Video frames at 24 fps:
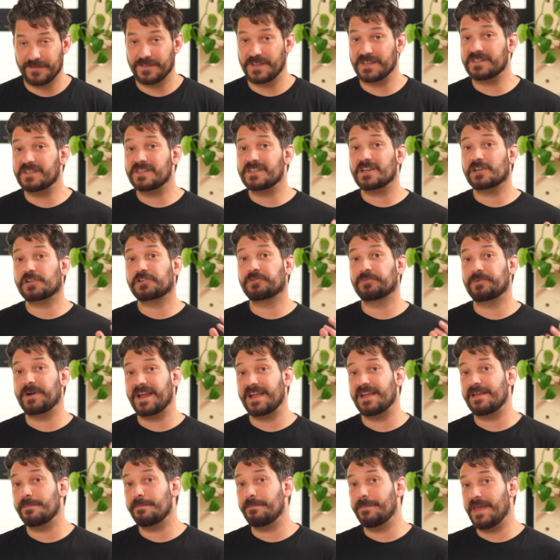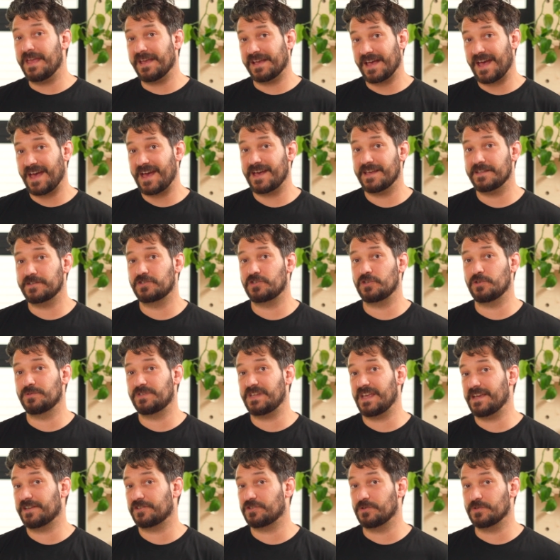This is a great make-ahead to
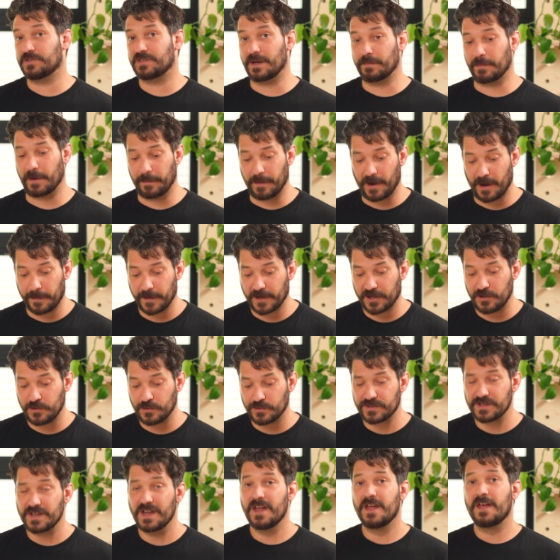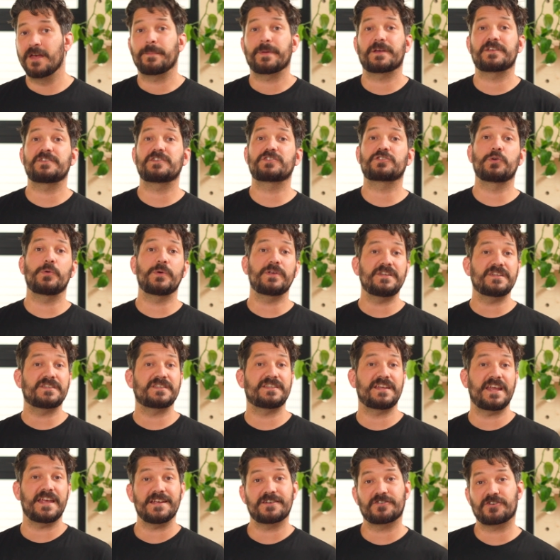take to summer barbecues because it's going to
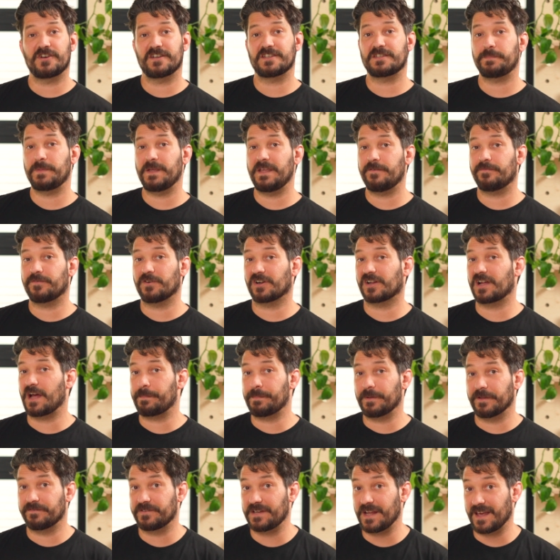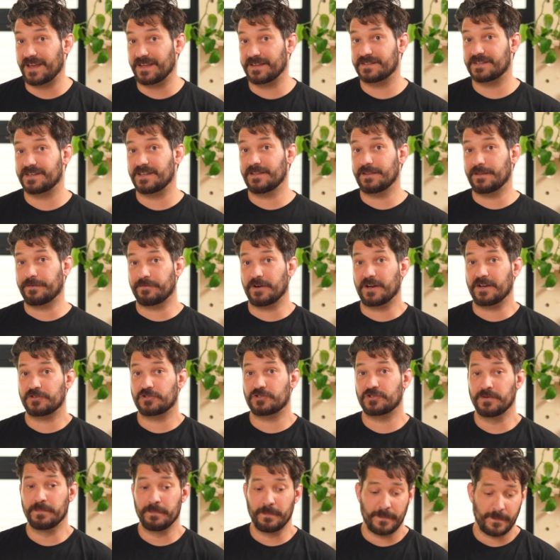stay crispy for a couple of days in the fridge.